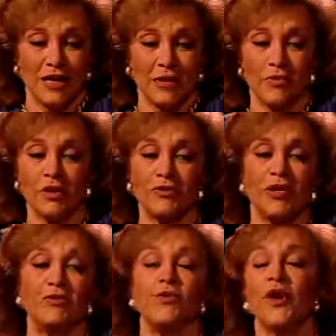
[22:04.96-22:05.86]

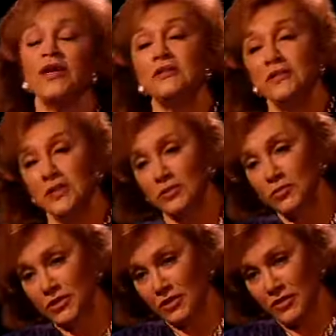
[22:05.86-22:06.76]
wondering when she
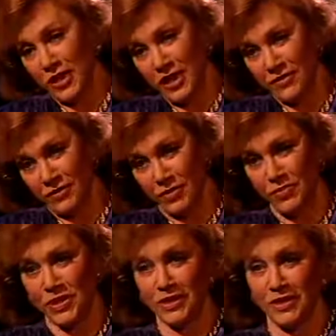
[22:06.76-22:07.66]
was going to have her
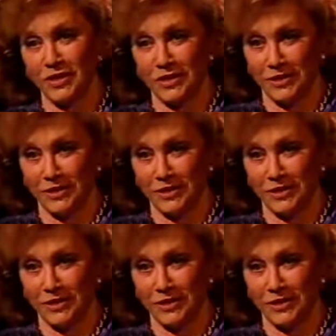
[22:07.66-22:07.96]
big